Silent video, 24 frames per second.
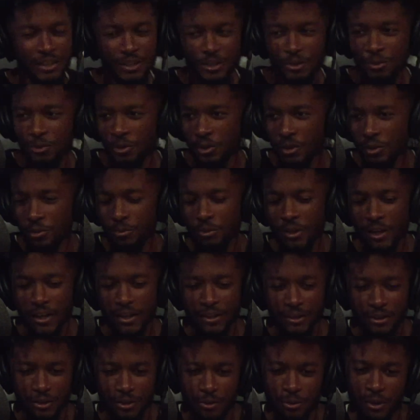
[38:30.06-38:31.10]
And you
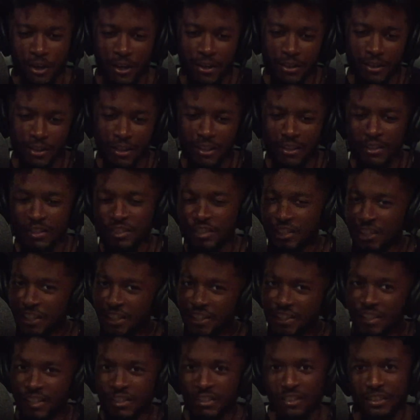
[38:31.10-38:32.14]
kind of getting
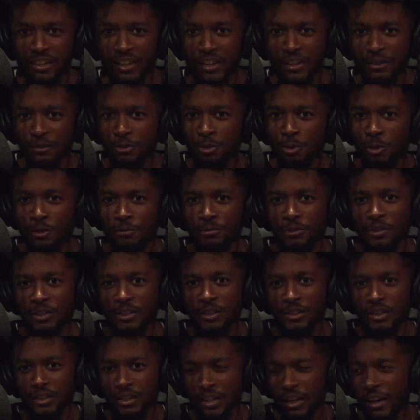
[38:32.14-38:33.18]
adjusted. Like you start
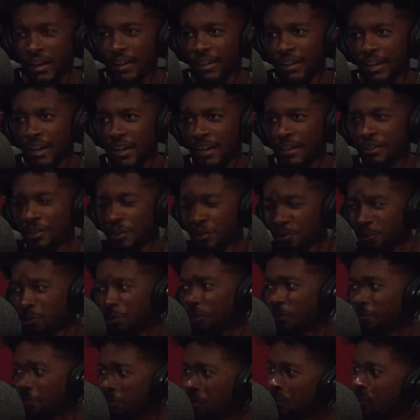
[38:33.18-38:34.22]
feeling like, nah, nigga, you
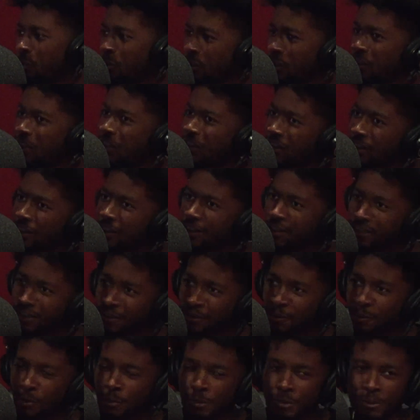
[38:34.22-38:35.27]
really feel pretty good.
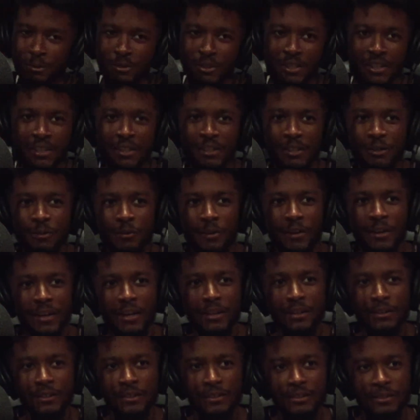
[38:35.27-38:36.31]
You know what I'm saying? You ain't
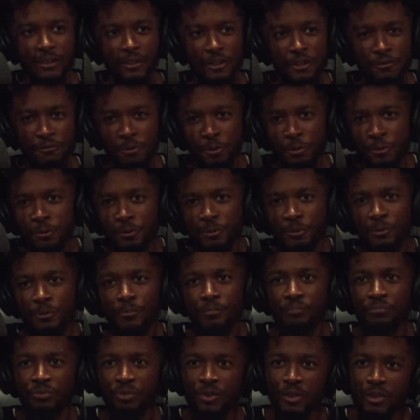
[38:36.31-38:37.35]
got nothing, cause food
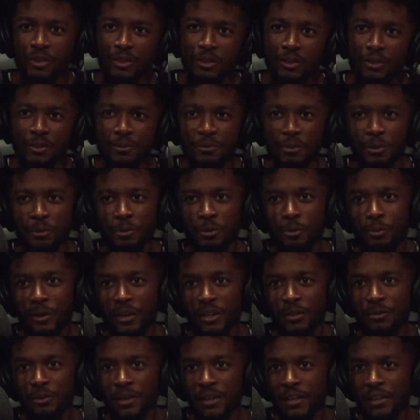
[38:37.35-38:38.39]
will weigh
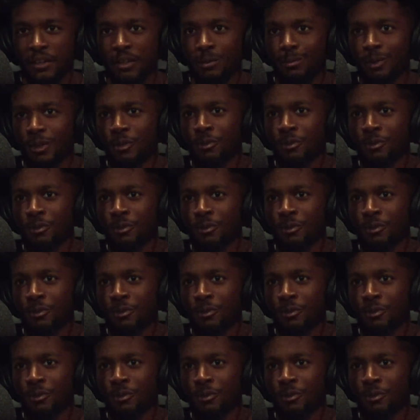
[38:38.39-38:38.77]
you down, bro.